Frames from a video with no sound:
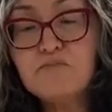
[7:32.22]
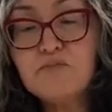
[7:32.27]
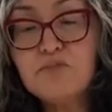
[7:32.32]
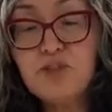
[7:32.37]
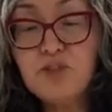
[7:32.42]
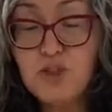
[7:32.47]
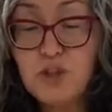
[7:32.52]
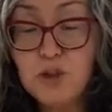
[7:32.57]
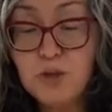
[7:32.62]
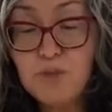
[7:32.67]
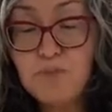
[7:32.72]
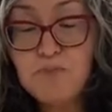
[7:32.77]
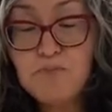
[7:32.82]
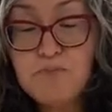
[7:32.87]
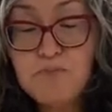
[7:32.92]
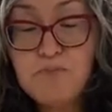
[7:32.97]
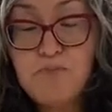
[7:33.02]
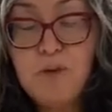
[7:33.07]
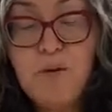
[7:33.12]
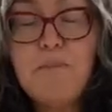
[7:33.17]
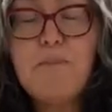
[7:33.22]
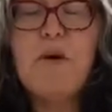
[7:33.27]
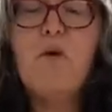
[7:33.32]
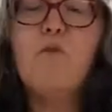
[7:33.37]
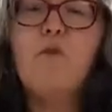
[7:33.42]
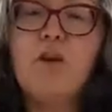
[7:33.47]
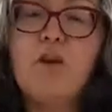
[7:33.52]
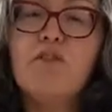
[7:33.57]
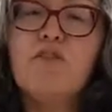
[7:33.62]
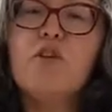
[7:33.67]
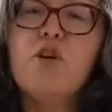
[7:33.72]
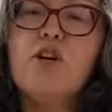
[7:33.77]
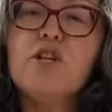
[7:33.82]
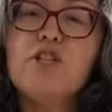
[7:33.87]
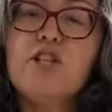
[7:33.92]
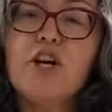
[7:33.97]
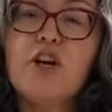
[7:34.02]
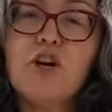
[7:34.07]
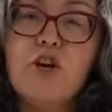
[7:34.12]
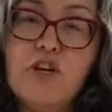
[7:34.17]
So, but we of course
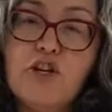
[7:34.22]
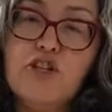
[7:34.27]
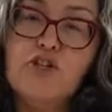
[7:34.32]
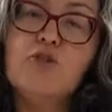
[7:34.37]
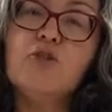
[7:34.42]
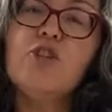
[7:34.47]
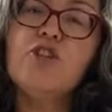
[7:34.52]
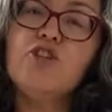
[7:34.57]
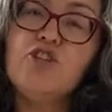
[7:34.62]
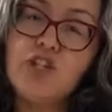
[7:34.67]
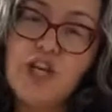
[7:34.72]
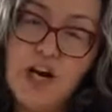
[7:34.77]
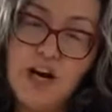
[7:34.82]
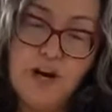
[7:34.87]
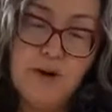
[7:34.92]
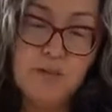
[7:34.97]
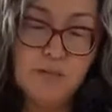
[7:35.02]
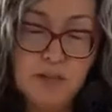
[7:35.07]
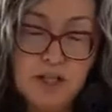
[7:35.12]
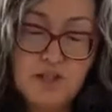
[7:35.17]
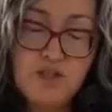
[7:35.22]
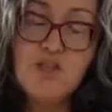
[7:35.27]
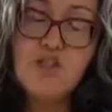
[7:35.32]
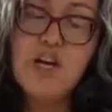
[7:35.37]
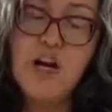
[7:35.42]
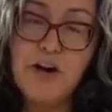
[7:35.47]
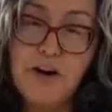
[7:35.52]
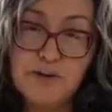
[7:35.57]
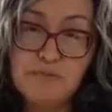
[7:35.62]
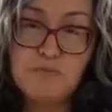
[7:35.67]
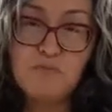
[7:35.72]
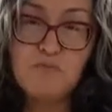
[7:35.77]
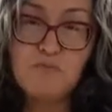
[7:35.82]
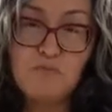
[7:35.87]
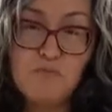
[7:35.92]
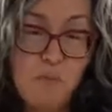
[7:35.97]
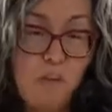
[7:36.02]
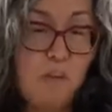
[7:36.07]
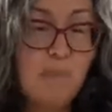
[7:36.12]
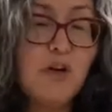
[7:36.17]
encourage you to share. Please share.
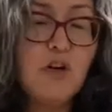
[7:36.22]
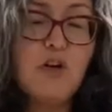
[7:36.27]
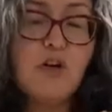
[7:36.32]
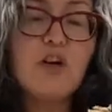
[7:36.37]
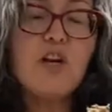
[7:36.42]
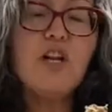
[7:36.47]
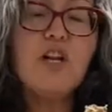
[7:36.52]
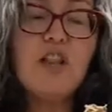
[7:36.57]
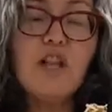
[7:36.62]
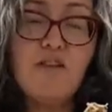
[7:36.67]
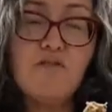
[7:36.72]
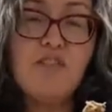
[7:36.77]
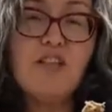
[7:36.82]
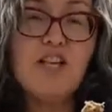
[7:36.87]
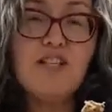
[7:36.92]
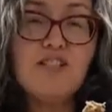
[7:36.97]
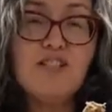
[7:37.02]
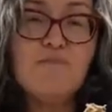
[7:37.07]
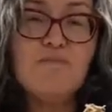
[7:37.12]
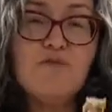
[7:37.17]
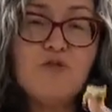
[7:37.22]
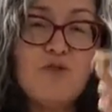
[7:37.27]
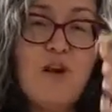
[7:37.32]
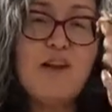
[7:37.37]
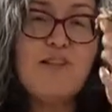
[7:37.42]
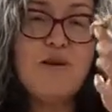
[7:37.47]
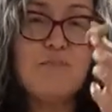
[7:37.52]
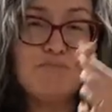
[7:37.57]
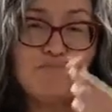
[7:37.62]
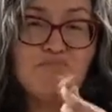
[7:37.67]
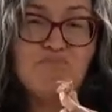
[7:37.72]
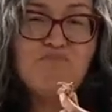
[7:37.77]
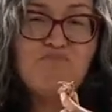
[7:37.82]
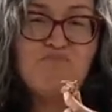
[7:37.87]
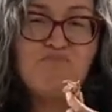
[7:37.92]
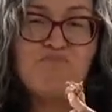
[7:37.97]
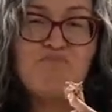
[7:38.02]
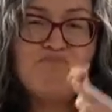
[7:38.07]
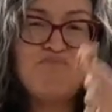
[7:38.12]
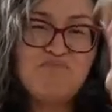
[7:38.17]
But you're gonna love these. Try them.
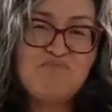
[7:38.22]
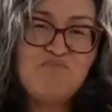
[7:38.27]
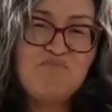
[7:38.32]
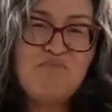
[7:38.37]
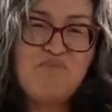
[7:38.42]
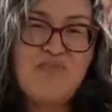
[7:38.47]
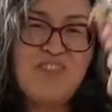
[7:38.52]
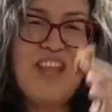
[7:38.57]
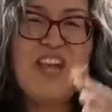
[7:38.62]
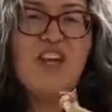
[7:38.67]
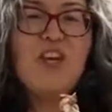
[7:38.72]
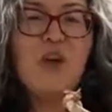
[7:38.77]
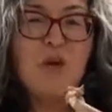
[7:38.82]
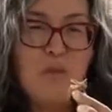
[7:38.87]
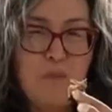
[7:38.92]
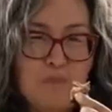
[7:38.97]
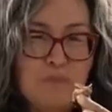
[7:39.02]
Thank you.